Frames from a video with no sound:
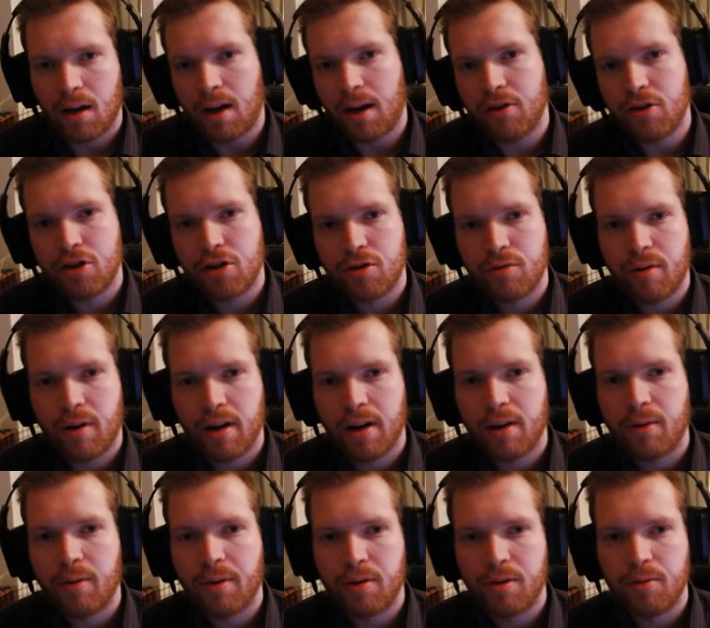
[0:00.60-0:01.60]
Are you
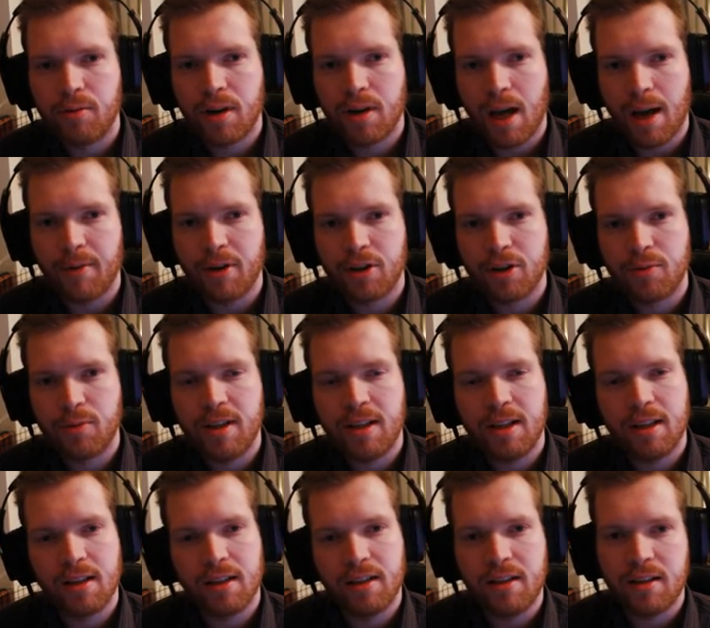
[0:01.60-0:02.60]
struggling with the new camera suite
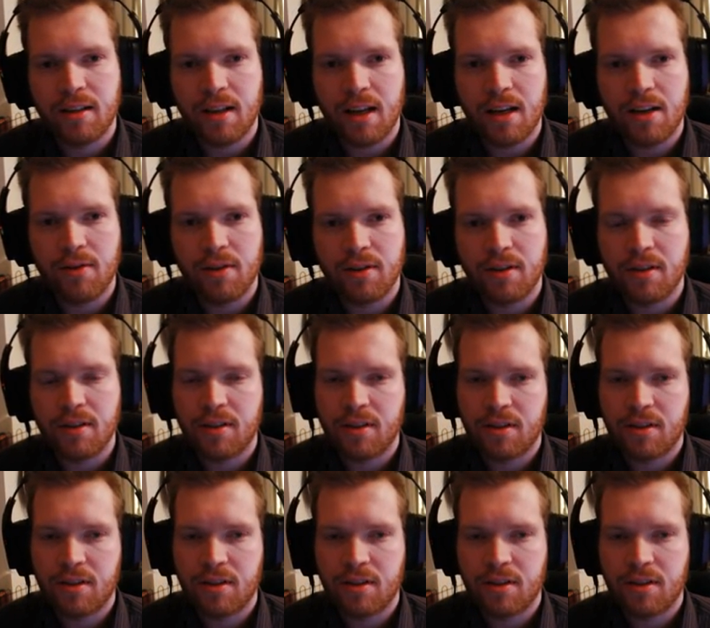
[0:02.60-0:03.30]
in Elite Dangerous? Then